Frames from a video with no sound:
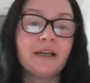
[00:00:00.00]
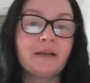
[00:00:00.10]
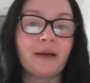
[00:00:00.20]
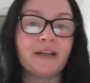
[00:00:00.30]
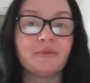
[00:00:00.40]

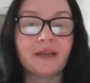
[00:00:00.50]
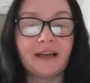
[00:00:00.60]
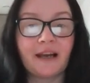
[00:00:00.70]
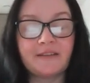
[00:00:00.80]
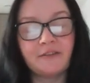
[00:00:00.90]
By the way,
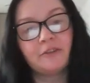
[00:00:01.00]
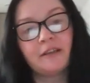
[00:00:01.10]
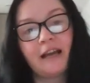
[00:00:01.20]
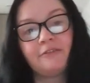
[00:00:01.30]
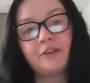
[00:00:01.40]
guys, you
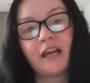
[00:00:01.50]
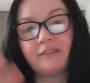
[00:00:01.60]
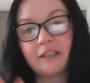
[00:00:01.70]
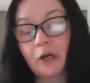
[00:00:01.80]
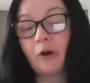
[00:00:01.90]
don't have to have
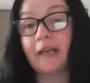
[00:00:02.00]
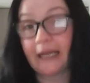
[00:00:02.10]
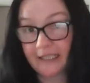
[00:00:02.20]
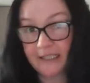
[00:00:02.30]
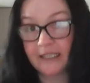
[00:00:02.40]
it
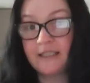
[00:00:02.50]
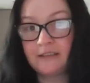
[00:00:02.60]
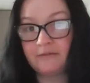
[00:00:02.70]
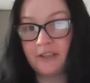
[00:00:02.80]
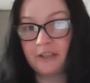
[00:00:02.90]
connected
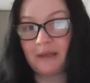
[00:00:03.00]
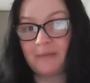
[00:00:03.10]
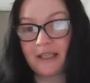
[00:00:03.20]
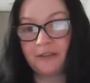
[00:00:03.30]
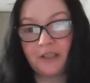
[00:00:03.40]
with your website.